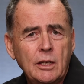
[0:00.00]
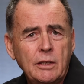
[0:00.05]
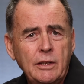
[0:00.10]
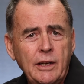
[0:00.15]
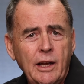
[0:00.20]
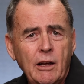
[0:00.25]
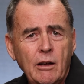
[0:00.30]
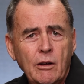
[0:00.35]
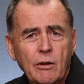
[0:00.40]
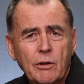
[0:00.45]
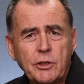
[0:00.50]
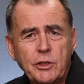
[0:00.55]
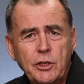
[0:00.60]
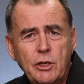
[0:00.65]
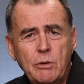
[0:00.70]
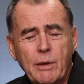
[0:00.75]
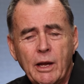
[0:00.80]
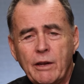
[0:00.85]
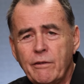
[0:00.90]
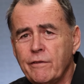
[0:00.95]
Now,
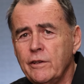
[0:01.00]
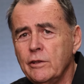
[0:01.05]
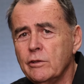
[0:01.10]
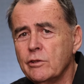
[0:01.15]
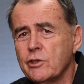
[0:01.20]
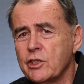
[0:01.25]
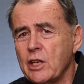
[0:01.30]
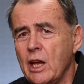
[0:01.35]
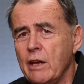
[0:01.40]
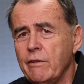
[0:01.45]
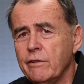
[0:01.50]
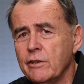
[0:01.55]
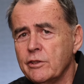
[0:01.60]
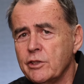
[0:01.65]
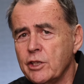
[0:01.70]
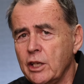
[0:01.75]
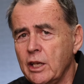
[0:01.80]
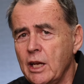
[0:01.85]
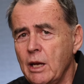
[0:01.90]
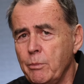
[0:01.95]
you may feel safer
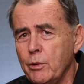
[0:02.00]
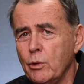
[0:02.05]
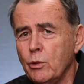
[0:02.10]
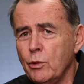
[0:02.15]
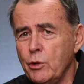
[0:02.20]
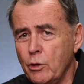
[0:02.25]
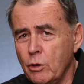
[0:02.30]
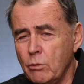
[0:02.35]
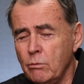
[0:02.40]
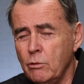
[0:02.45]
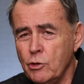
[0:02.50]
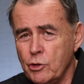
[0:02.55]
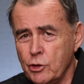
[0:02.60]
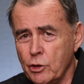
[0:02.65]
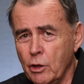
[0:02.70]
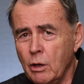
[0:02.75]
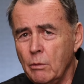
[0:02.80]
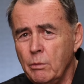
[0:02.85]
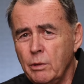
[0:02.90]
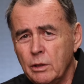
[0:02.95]
to keep your normal
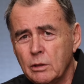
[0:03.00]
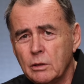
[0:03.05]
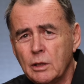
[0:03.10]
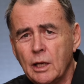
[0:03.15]
job